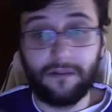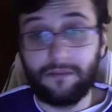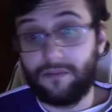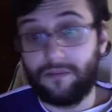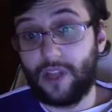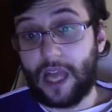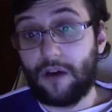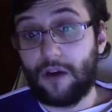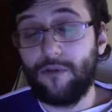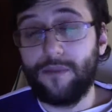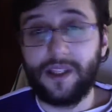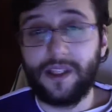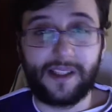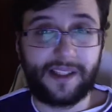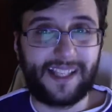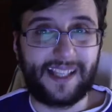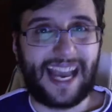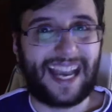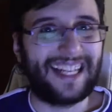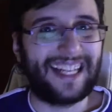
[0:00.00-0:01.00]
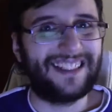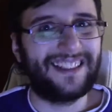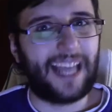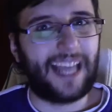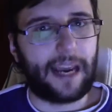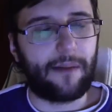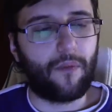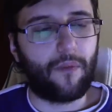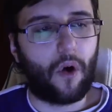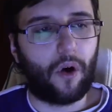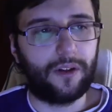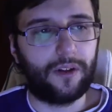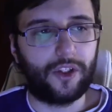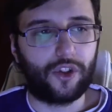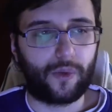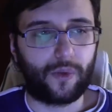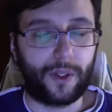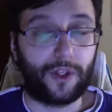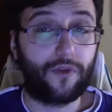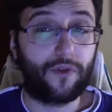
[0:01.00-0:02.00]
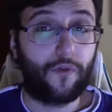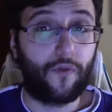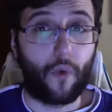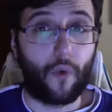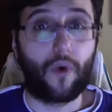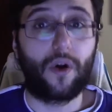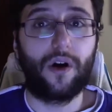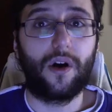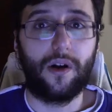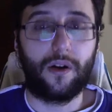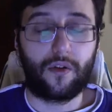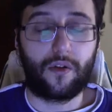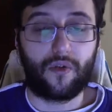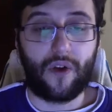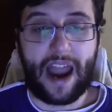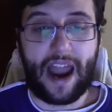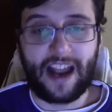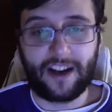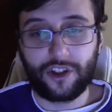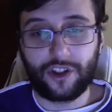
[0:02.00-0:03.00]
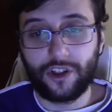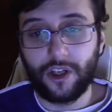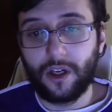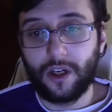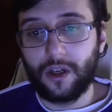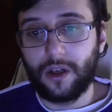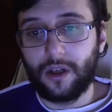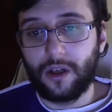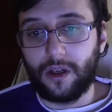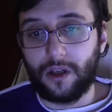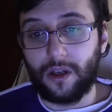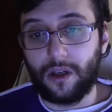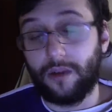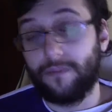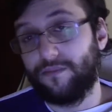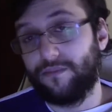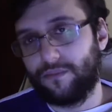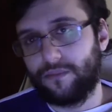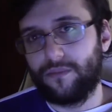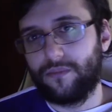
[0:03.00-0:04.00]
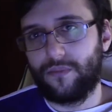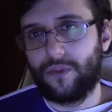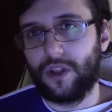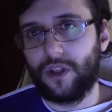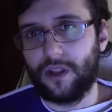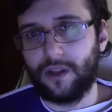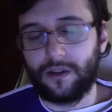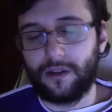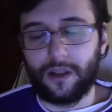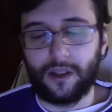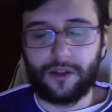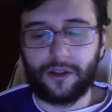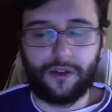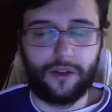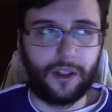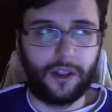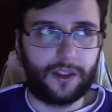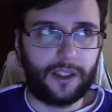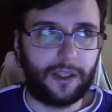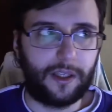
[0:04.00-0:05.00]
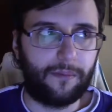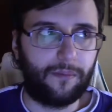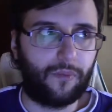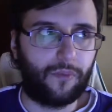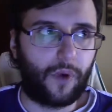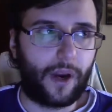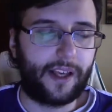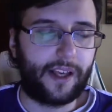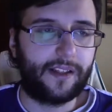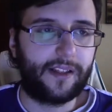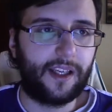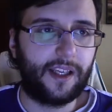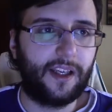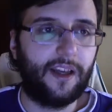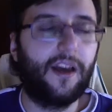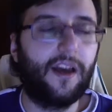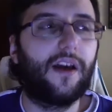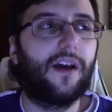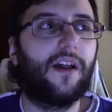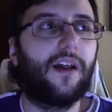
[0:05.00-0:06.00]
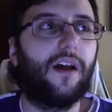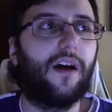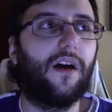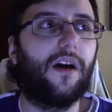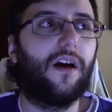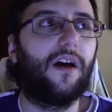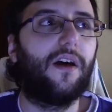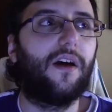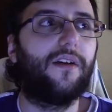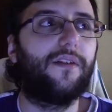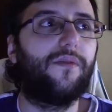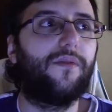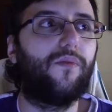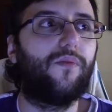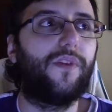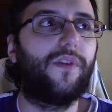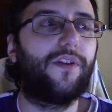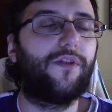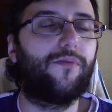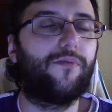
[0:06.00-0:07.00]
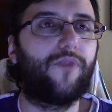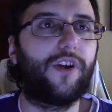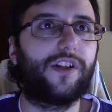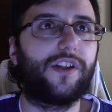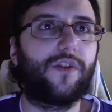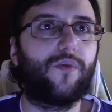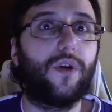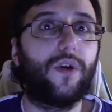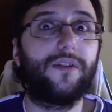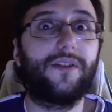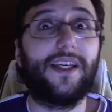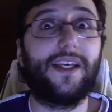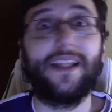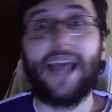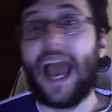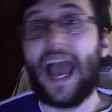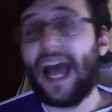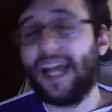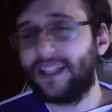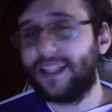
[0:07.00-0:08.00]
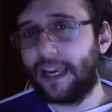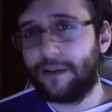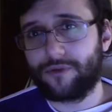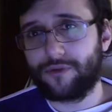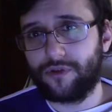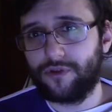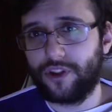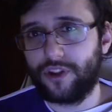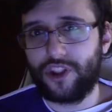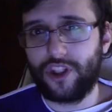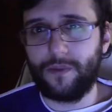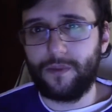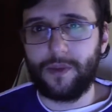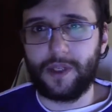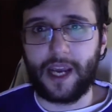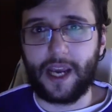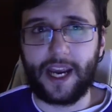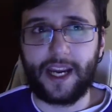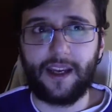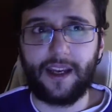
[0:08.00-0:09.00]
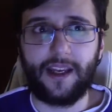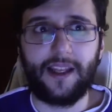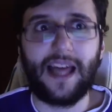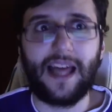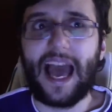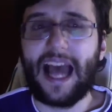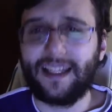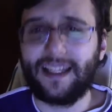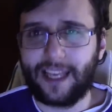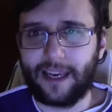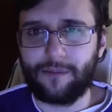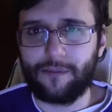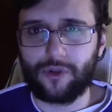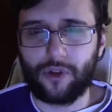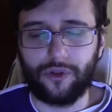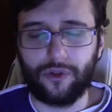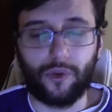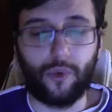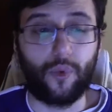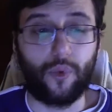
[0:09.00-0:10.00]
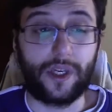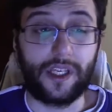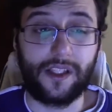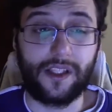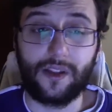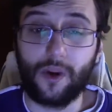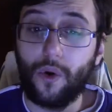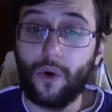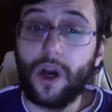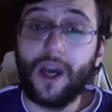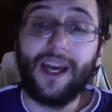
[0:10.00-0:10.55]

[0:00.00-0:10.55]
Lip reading: that will be the second game on the Switch for a Crash, the Team Racing one. It had games on the GBA, it had games on the Wii, so